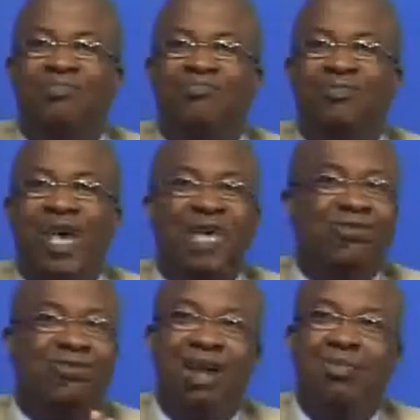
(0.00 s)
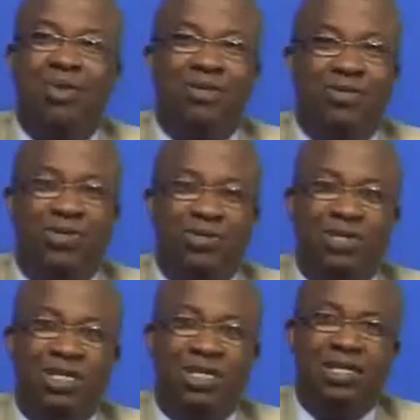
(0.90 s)
Thank you very much for
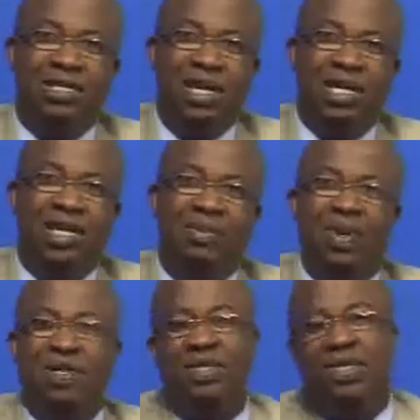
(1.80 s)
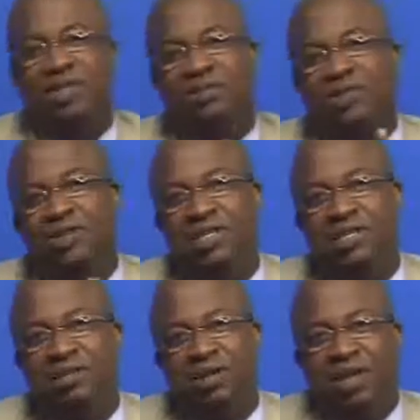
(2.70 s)
the SMSs, for
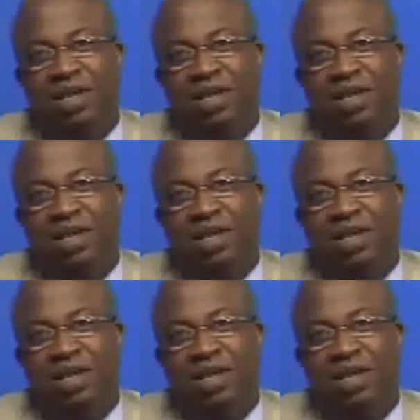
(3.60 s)
the